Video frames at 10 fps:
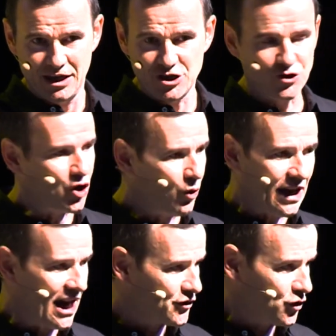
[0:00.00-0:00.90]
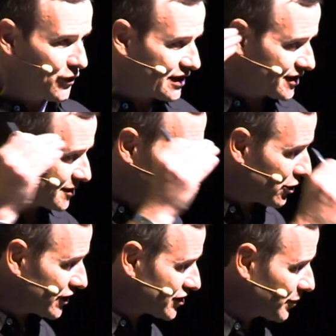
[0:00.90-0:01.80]
You don't have to have
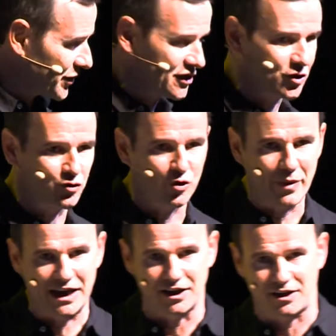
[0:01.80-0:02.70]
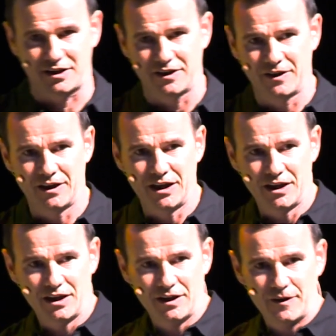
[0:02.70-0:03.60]
experienced something so dramatic.
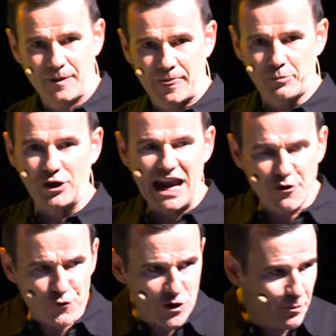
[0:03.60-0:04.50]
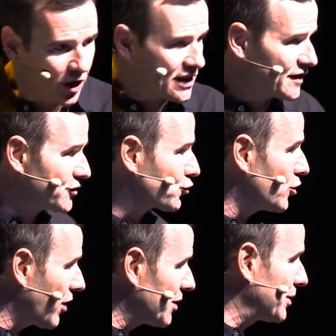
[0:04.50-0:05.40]
But everybody in this
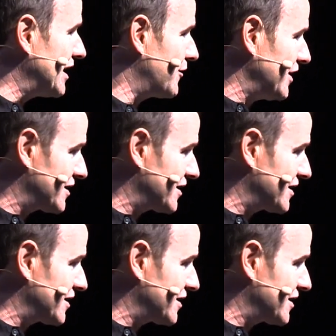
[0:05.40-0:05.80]
room, I believe,